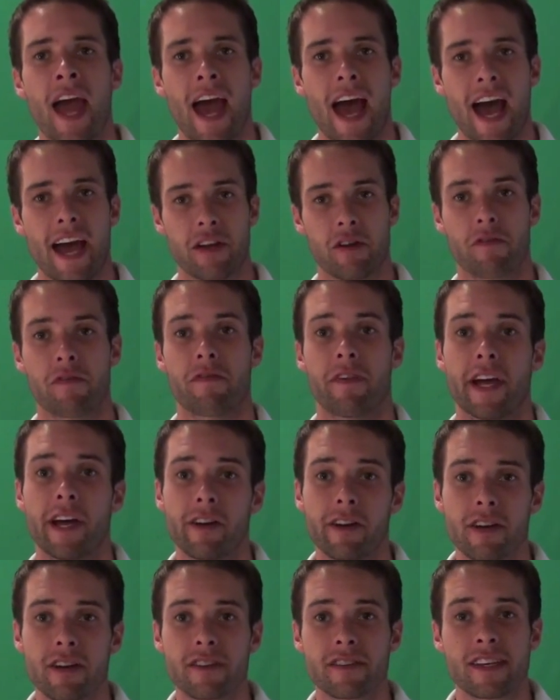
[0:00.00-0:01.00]
at your
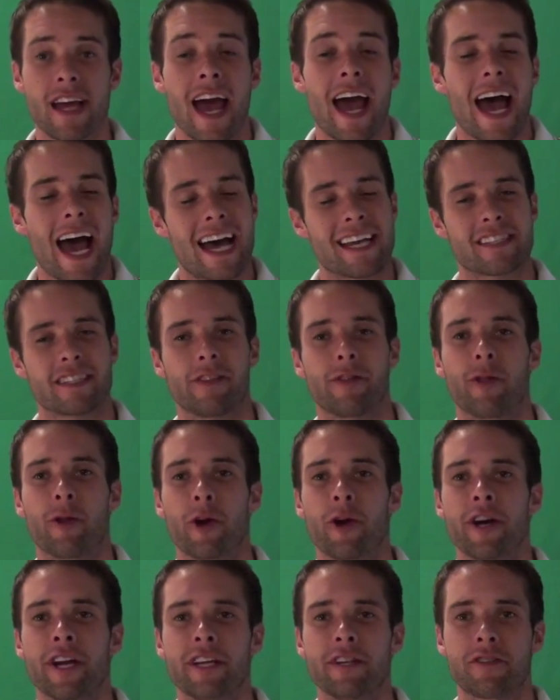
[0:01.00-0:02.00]
failures as
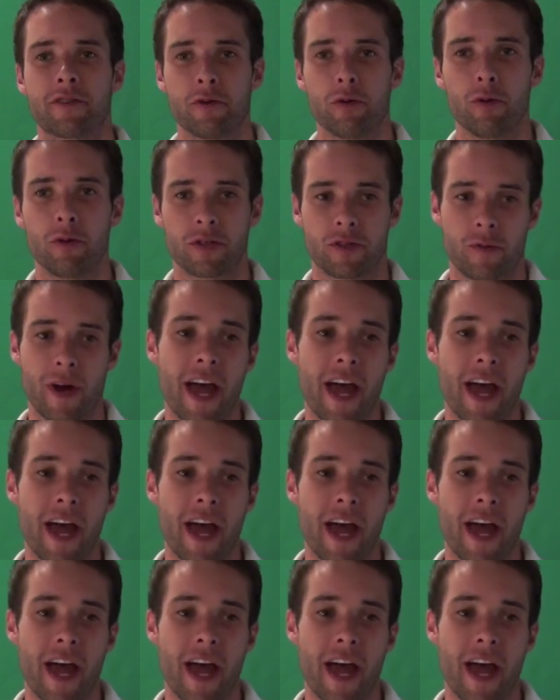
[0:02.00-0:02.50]
learning tools